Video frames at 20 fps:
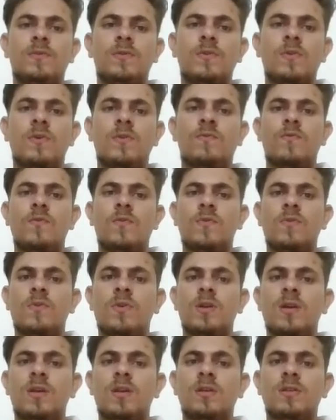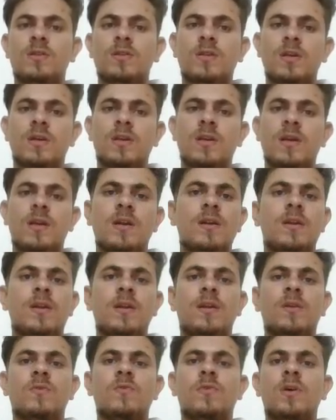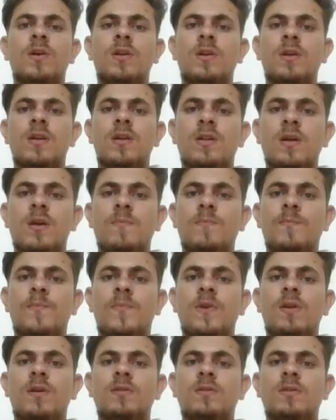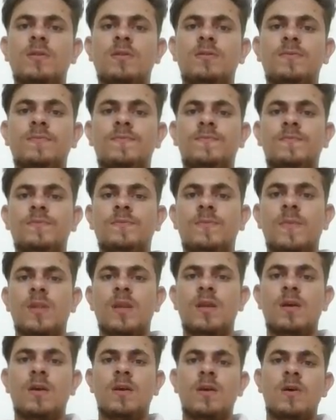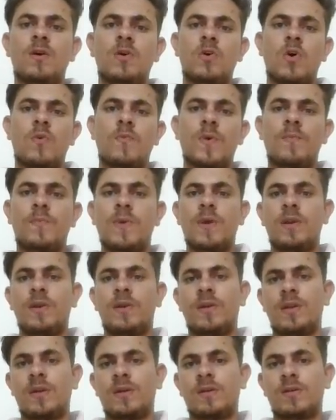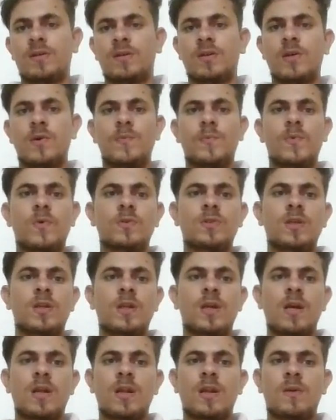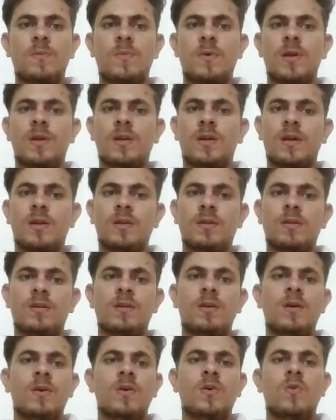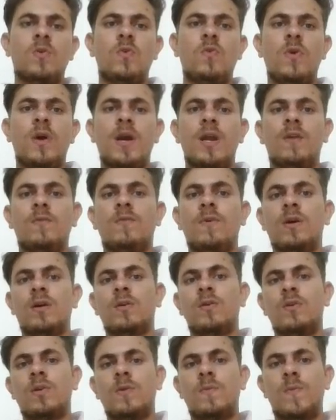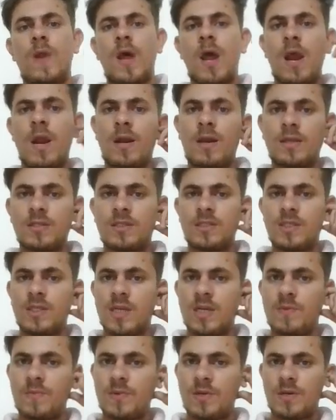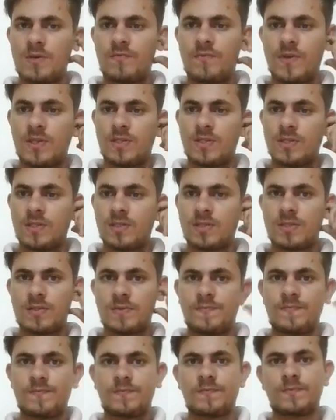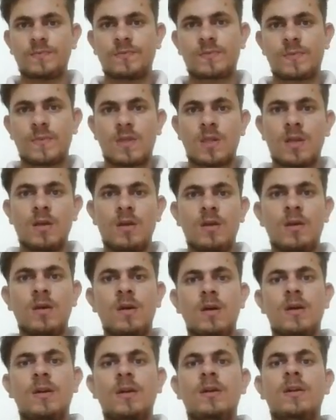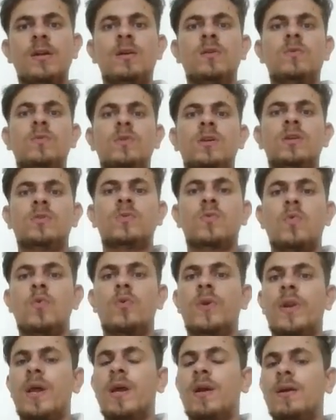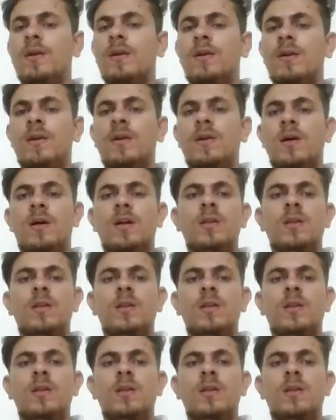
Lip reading: non-photorealistic painting to create the impression of a painting. Composer Alan Menken, who had worked on a prior Disney animated features, returned to the score Tangled and